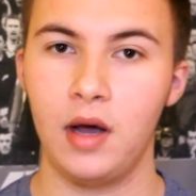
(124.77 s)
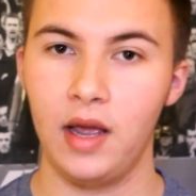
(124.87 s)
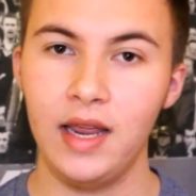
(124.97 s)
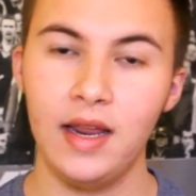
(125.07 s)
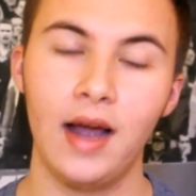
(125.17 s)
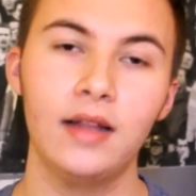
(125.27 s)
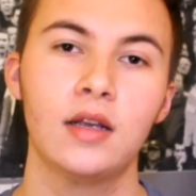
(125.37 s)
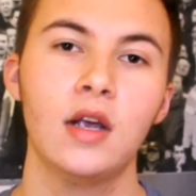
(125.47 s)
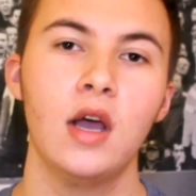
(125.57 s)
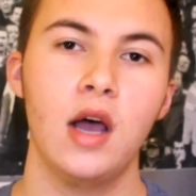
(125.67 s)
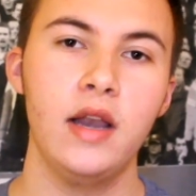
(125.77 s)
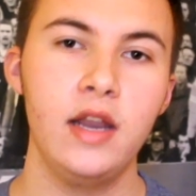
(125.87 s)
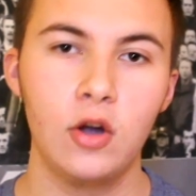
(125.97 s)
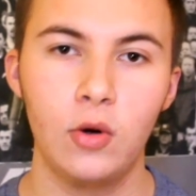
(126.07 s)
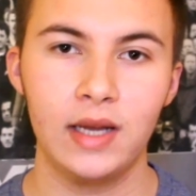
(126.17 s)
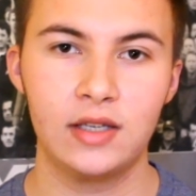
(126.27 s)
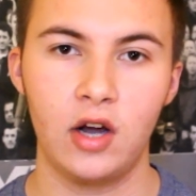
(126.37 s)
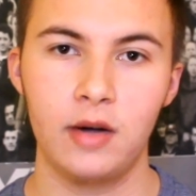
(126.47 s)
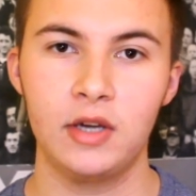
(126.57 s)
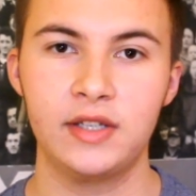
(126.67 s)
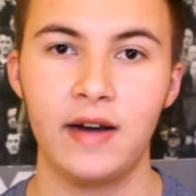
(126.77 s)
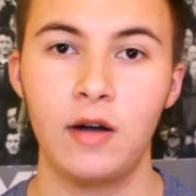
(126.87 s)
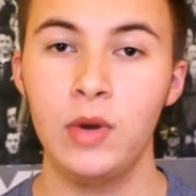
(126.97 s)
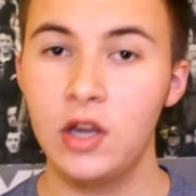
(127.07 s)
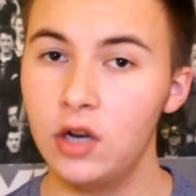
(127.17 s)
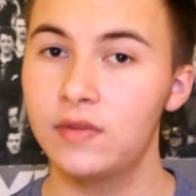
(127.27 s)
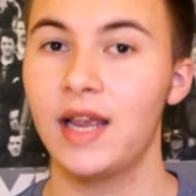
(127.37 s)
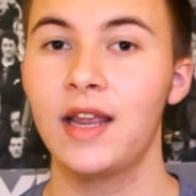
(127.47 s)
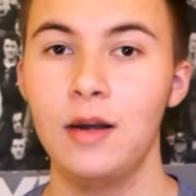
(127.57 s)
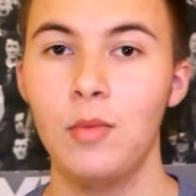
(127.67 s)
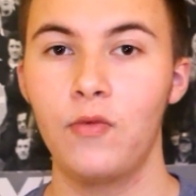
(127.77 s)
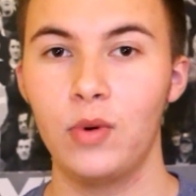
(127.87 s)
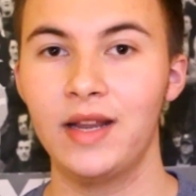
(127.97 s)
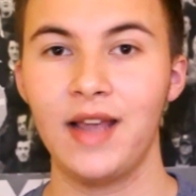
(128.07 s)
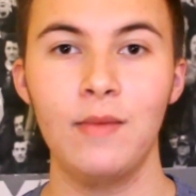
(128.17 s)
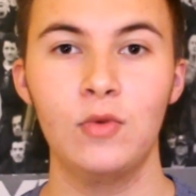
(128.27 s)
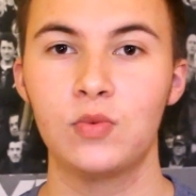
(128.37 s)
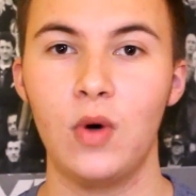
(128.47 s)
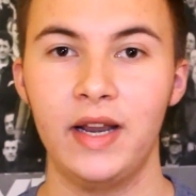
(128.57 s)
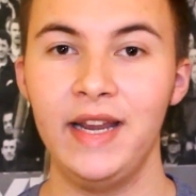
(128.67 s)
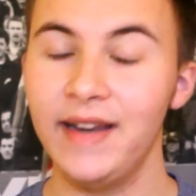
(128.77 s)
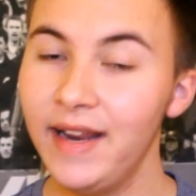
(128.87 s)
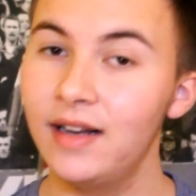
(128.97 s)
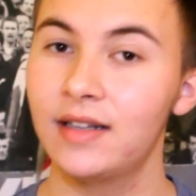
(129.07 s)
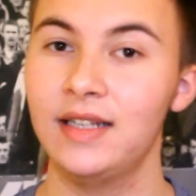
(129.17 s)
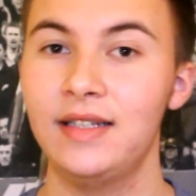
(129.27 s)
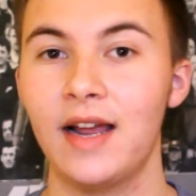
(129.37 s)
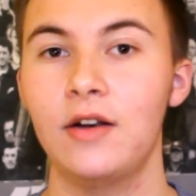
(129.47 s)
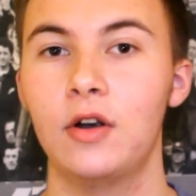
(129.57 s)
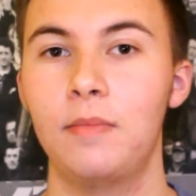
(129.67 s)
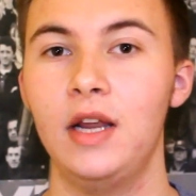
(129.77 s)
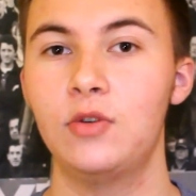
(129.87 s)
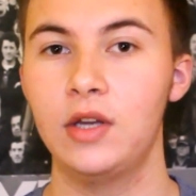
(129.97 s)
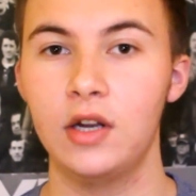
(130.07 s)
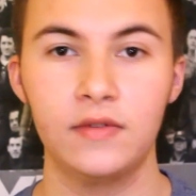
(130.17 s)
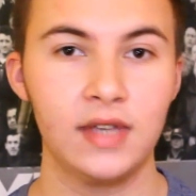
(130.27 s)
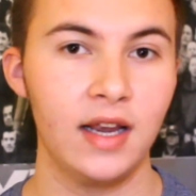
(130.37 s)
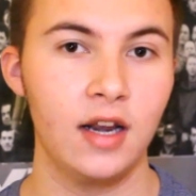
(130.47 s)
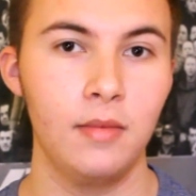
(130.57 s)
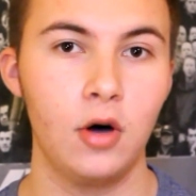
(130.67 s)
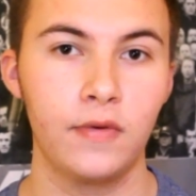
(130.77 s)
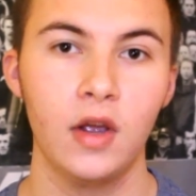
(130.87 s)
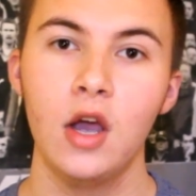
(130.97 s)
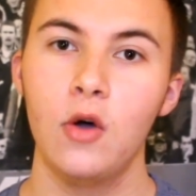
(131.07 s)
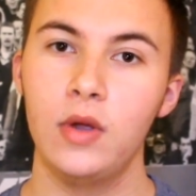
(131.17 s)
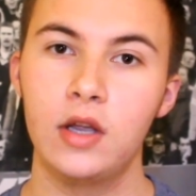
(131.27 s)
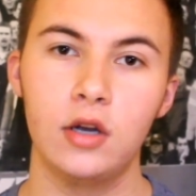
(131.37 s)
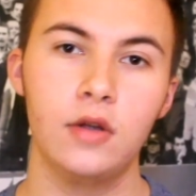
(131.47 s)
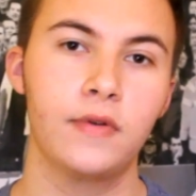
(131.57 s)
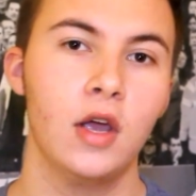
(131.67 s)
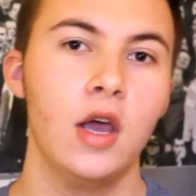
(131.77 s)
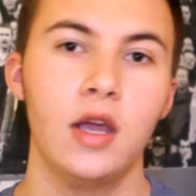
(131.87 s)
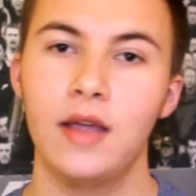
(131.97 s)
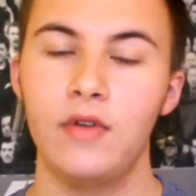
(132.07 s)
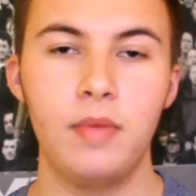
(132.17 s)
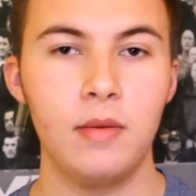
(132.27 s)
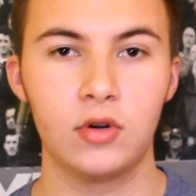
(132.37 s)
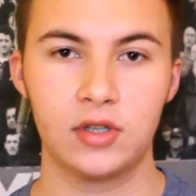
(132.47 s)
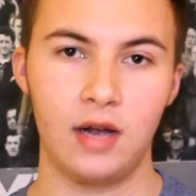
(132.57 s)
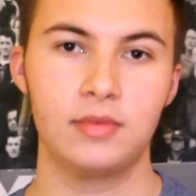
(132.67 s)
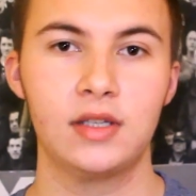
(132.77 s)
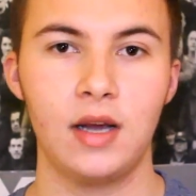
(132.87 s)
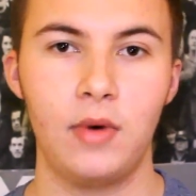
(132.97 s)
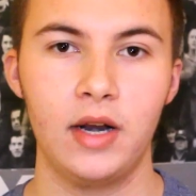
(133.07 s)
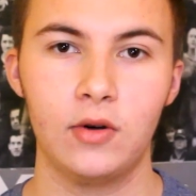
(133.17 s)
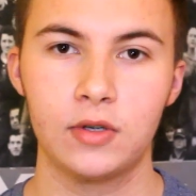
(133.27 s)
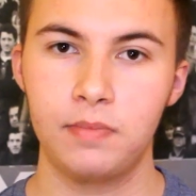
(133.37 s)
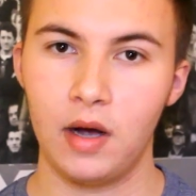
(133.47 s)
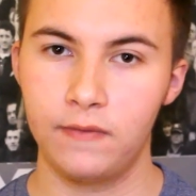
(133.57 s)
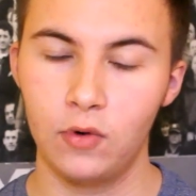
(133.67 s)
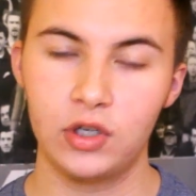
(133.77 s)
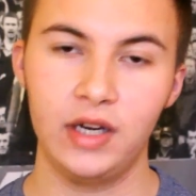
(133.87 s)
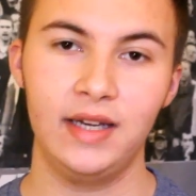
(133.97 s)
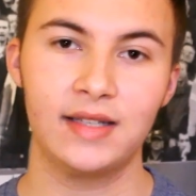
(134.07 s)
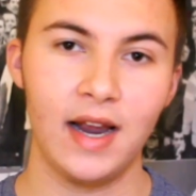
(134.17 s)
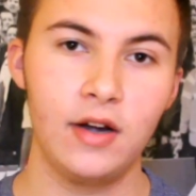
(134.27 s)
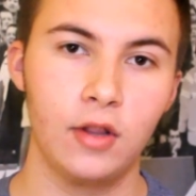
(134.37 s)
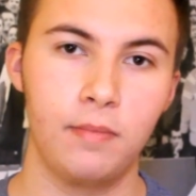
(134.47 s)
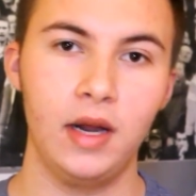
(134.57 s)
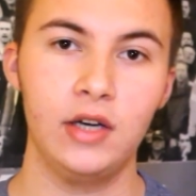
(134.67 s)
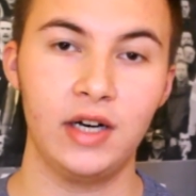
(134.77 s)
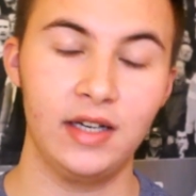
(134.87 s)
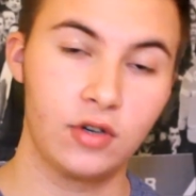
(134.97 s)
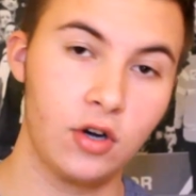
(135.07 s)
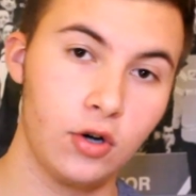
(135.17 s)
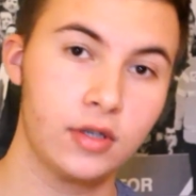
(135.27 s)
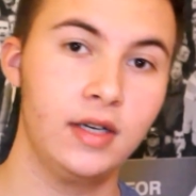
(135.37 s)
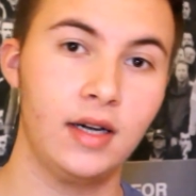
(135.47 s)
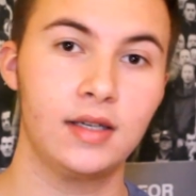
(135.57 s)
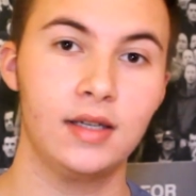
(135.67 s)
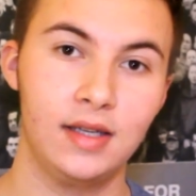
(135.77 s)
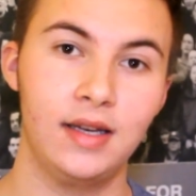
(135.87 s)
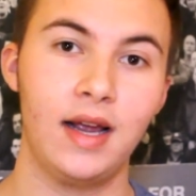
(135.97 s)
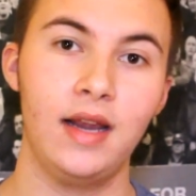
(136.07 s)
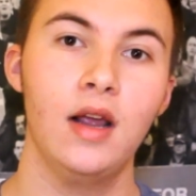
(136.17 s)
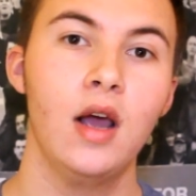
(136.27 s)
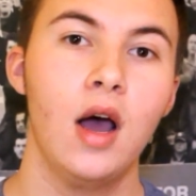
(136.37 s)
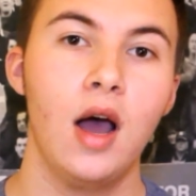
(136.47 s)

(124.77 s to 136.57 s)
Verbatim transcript: But he had a niggle against Dynamo Zagreb. We could have taken him off when the game was won. He needlessly stayed on the pitch. We could have taken him off. We could have given a bit more time to someone else, but unfortunately he stayed on the pitch, and it's costed does today.